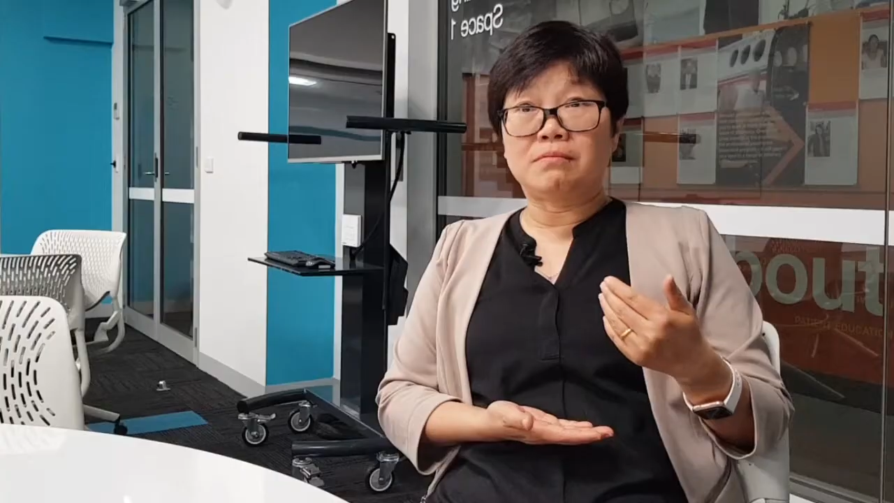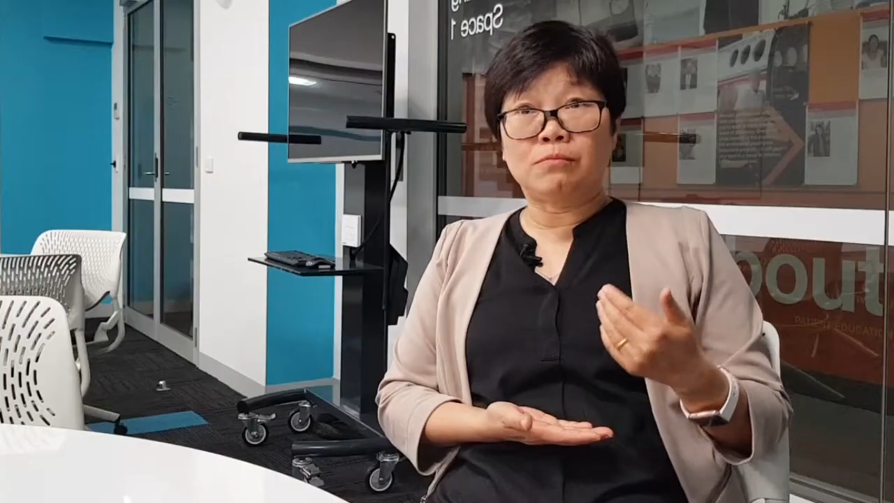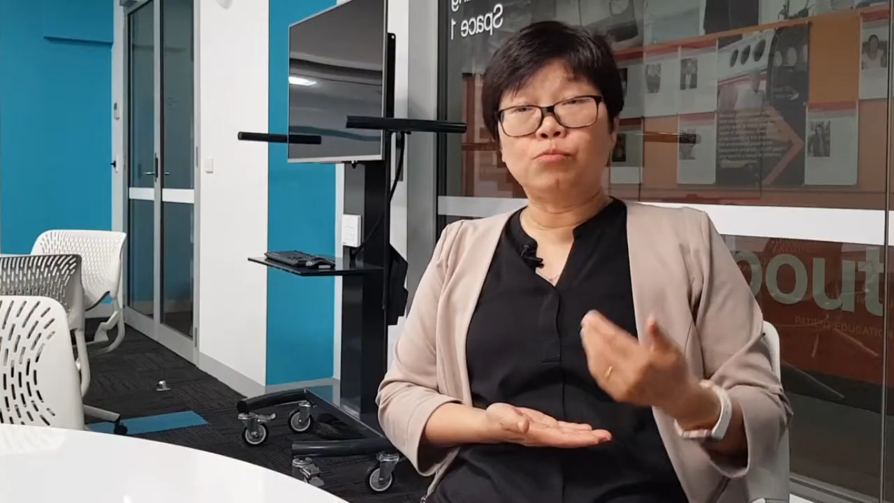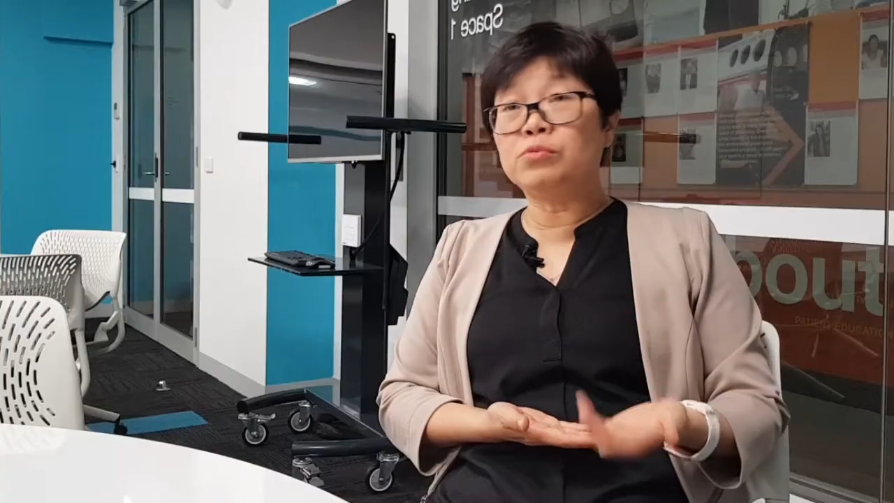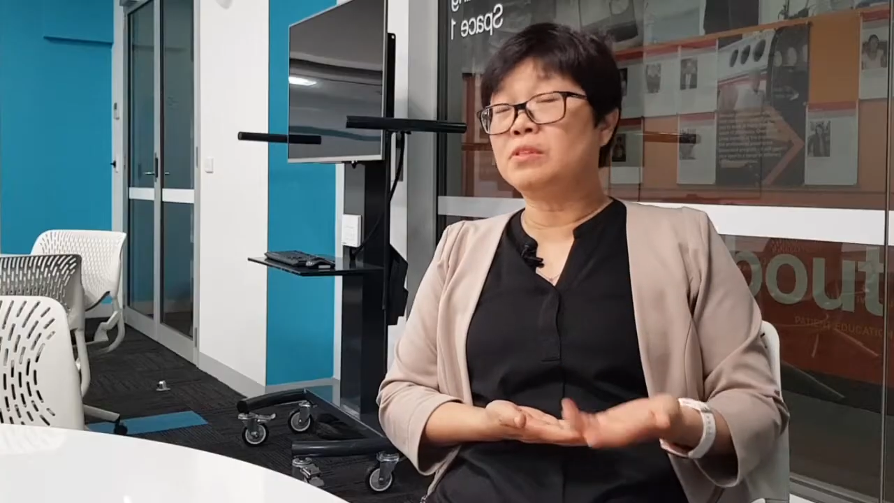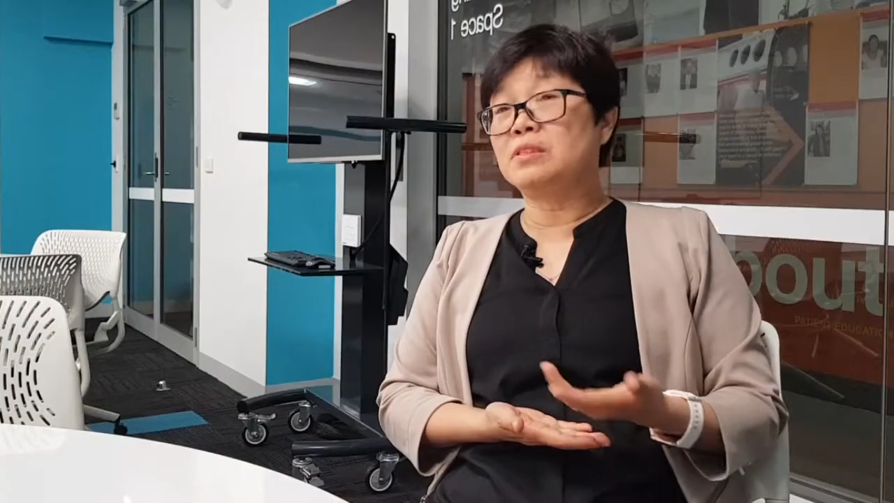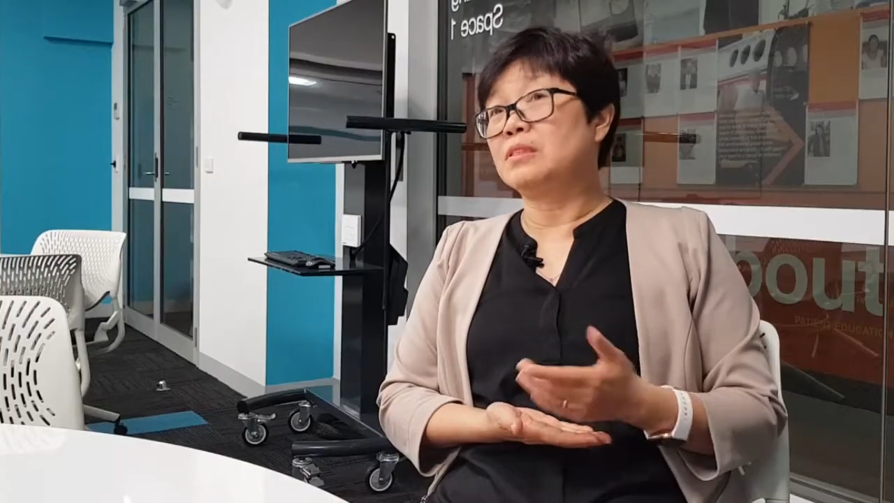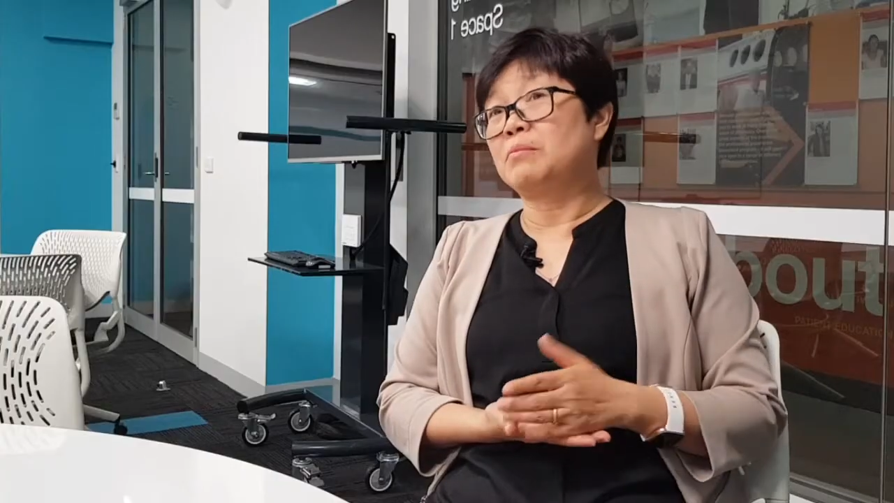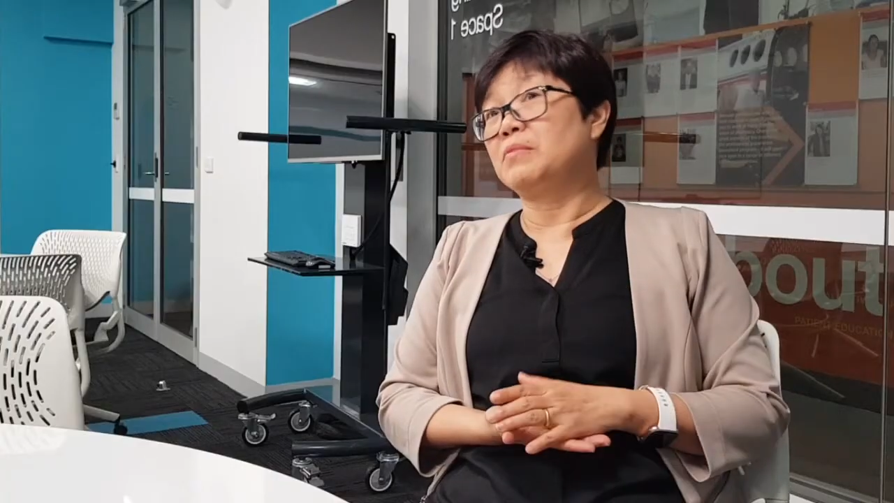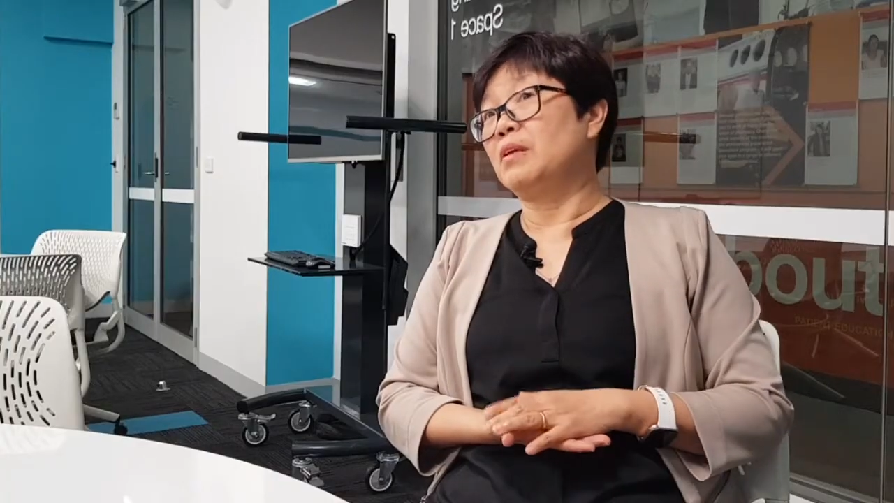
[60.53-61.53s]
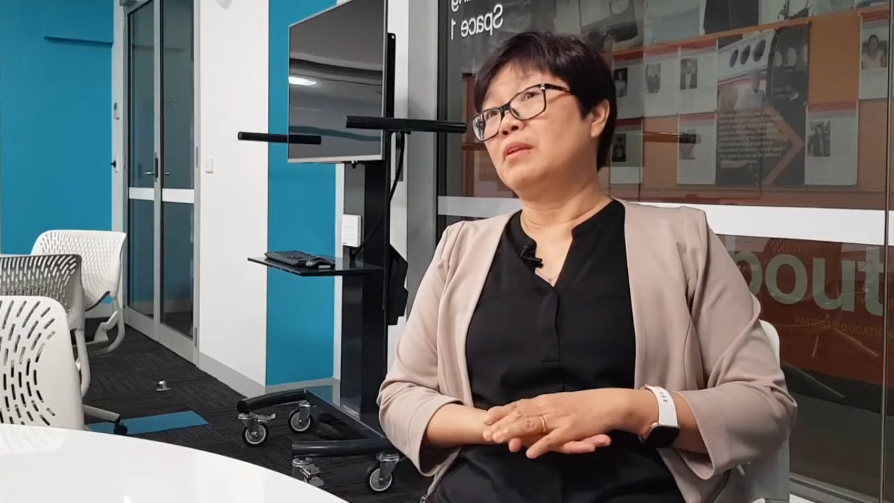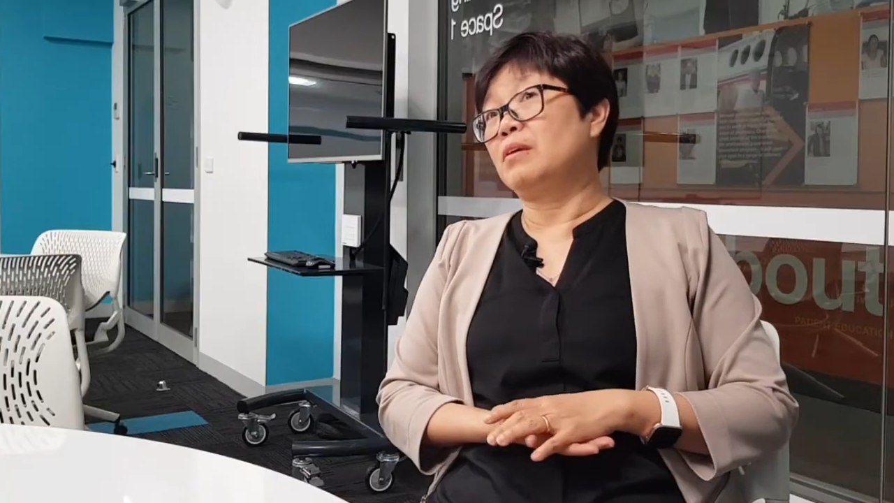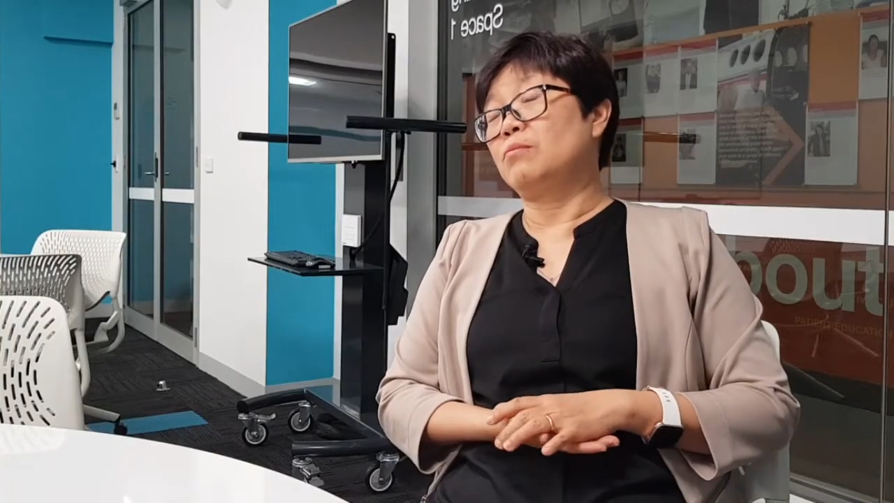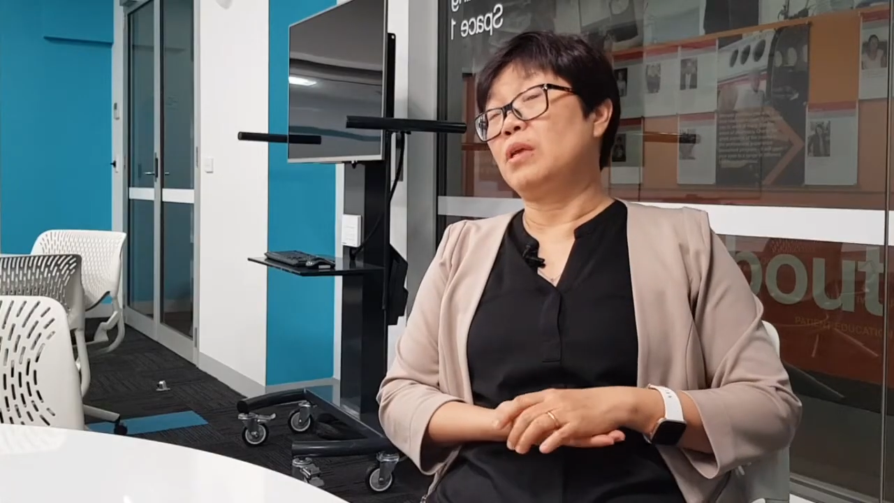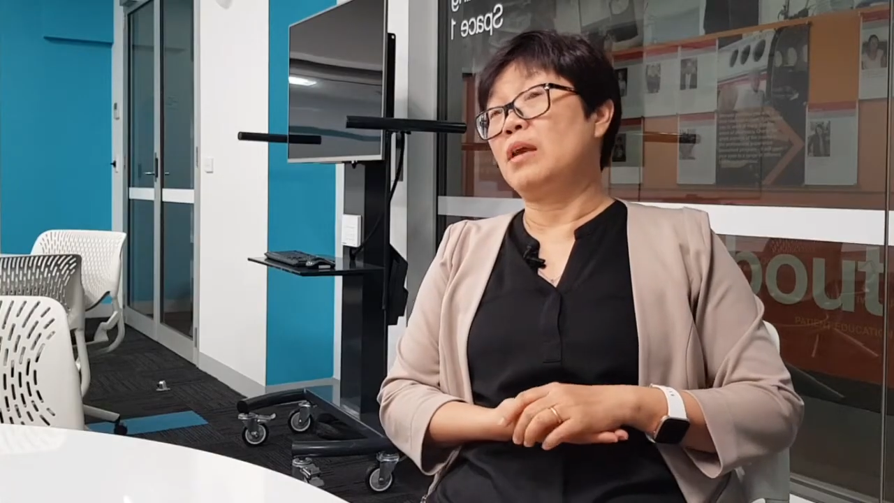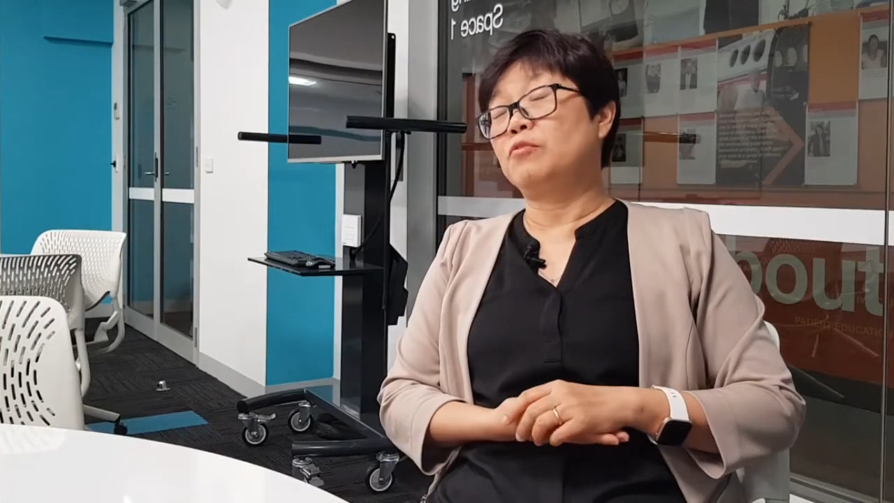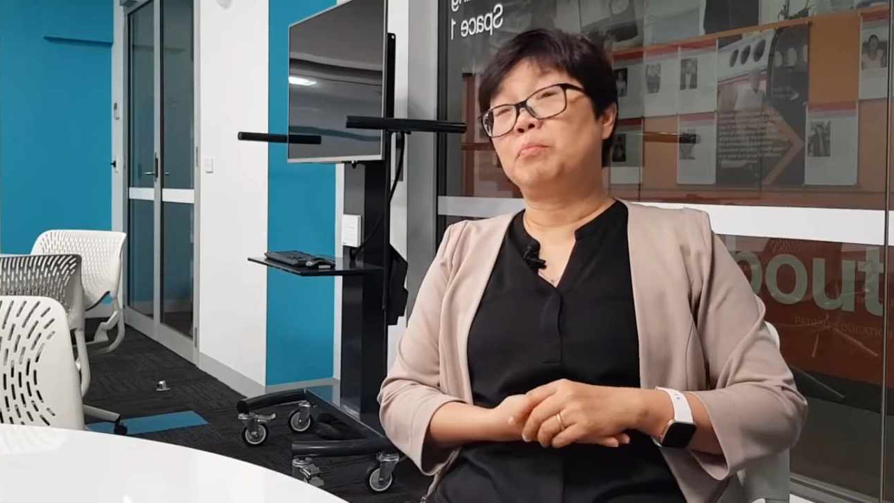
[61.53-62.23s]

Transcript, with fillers: Wound is something that we have